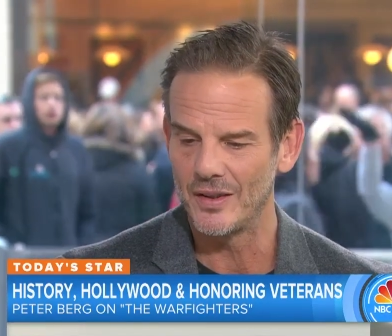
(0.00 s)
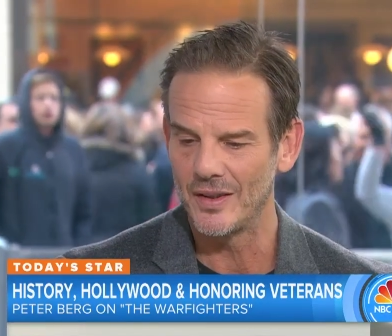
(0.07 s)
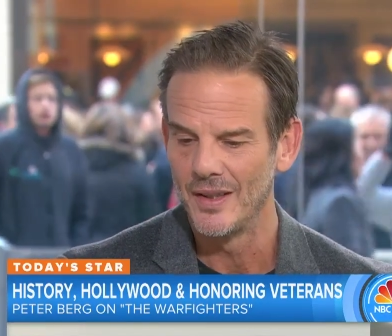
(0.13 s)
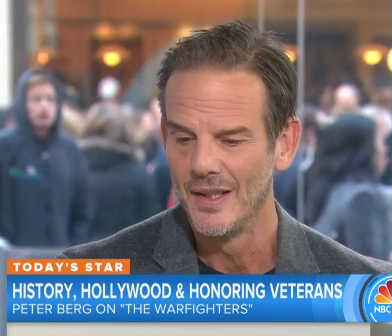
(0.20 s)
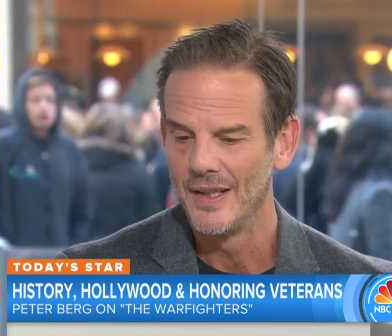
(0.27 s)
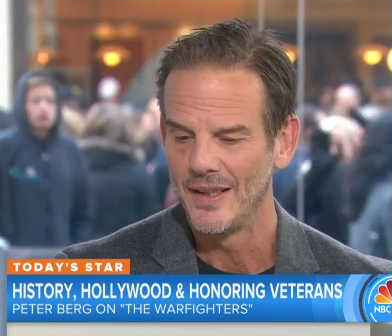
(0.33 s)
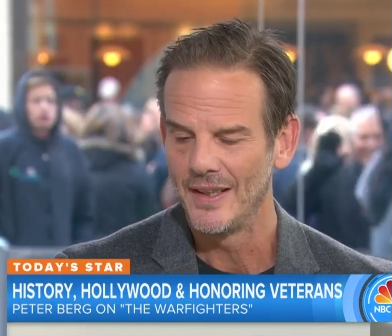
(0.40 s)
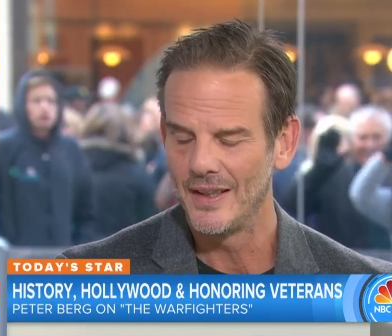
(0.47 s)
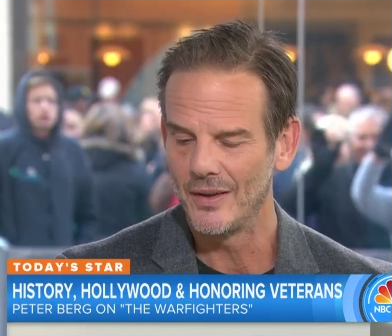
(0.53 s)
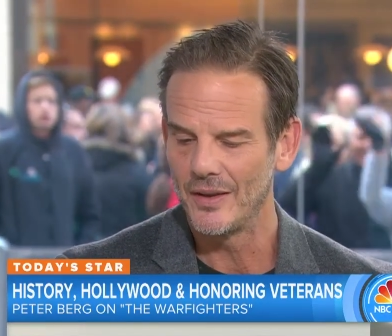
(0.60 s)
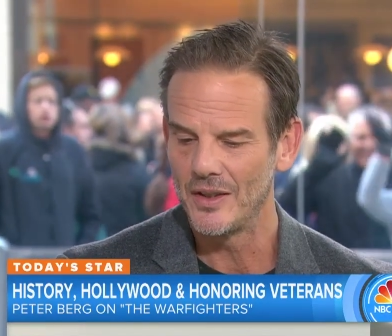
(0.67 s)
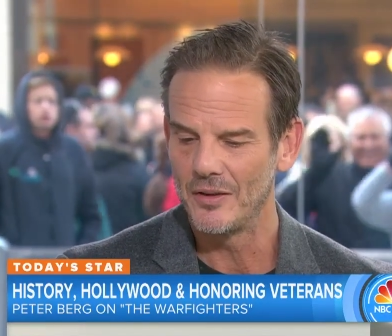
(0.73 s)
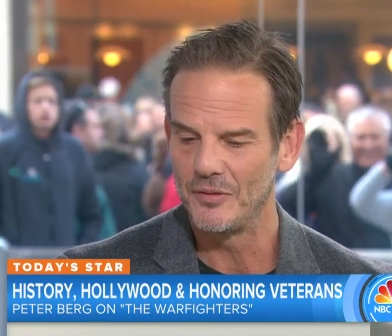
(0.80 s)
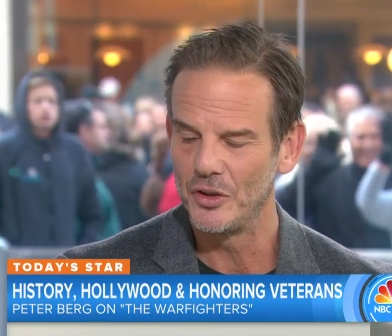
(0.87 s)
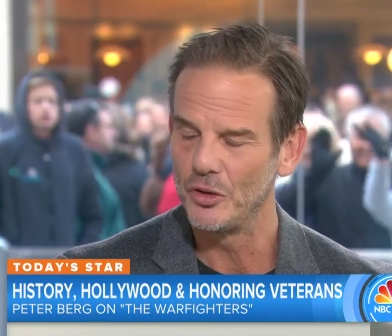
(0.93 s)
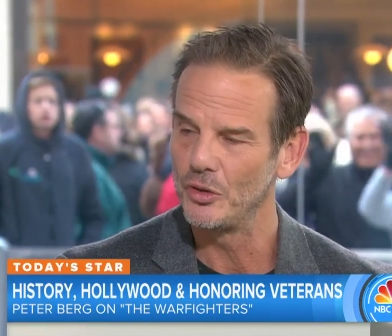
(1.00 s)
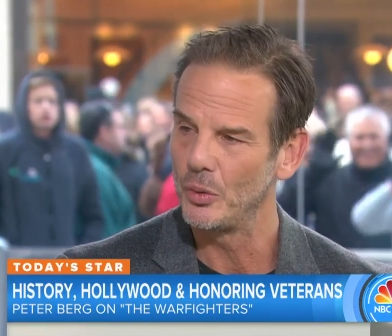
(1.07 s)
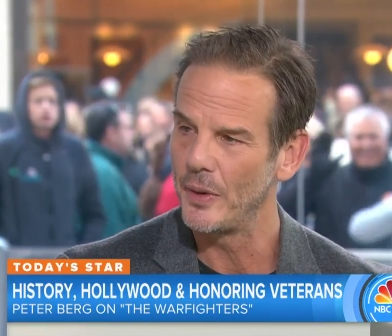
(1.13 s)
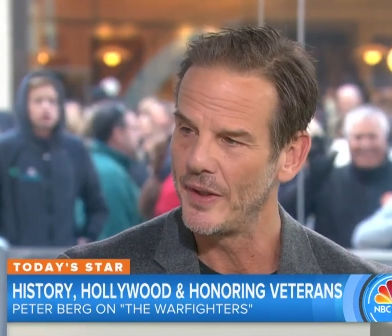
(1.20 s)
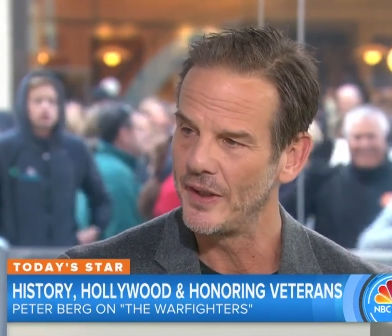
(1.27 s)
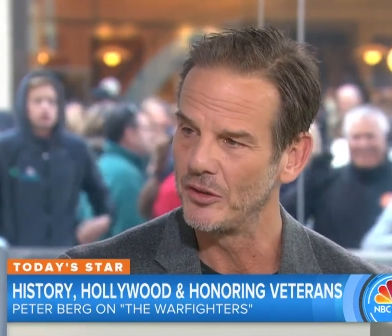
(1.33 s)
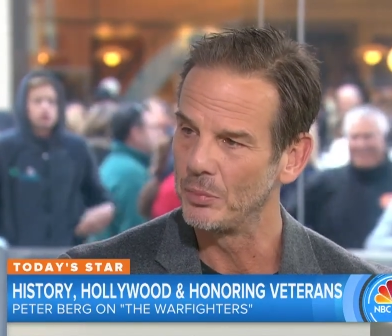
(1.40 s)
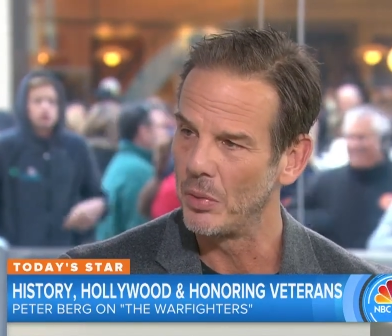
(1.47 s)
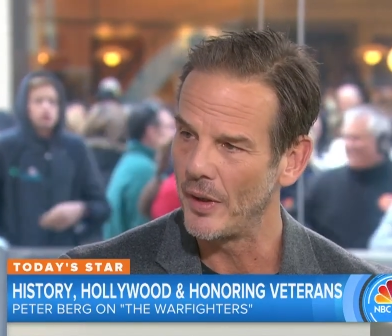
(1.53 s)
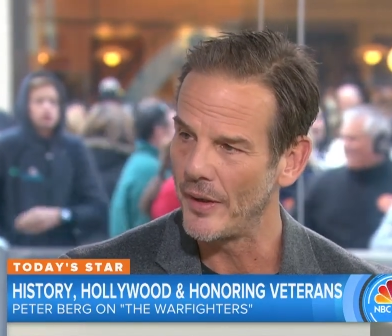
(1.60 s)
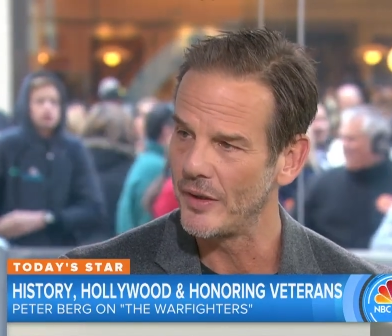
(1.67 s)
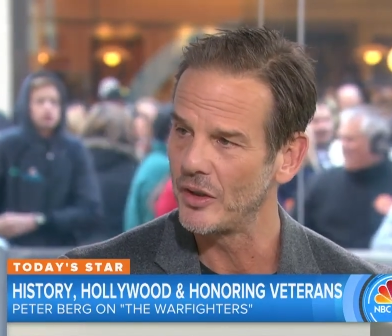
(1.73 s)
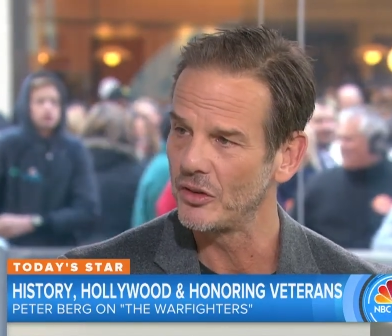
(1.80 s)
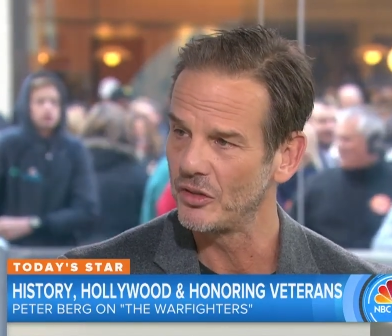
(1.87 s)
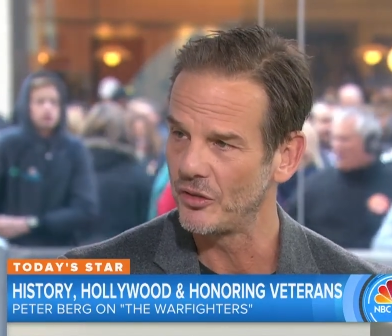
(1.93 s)
Speaker 1: to hear interviews with his
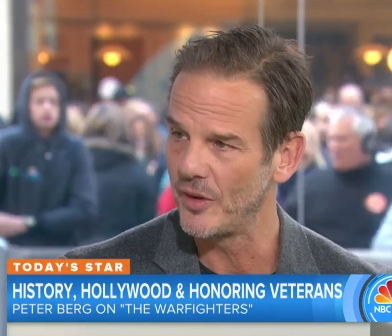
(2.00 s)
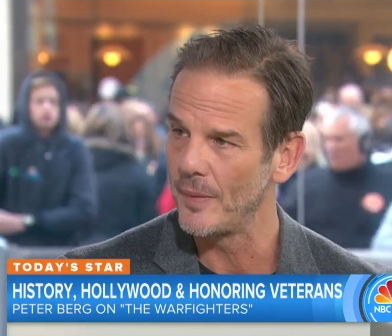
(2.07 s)
brothers